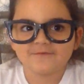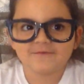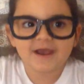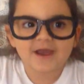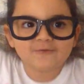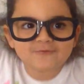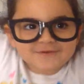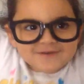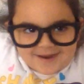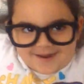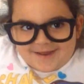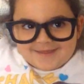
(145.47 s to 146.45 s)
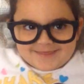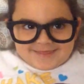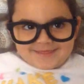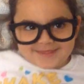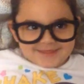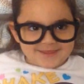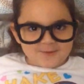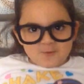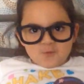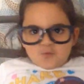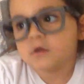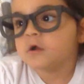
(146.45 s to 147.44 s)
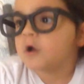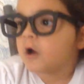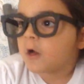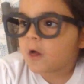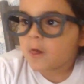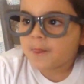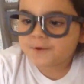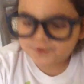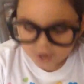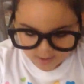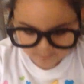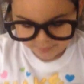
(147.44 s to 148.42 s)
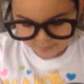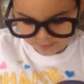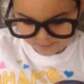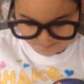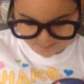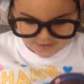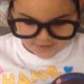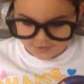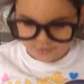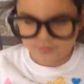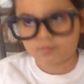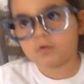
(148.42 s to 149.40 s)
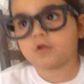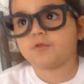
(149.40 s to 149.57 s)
around us. The tops of the pennies were